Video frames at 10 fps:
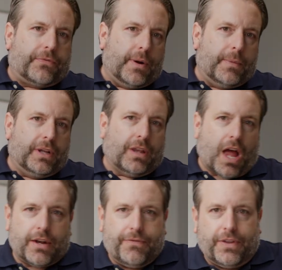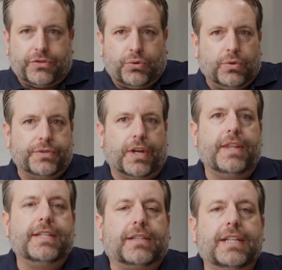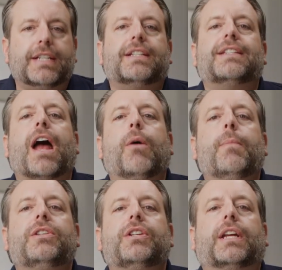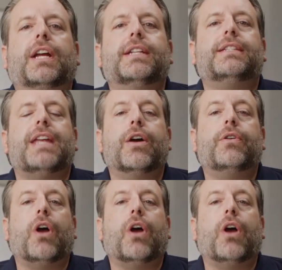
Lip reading: from a lot of the tools on this list is how much it cuts down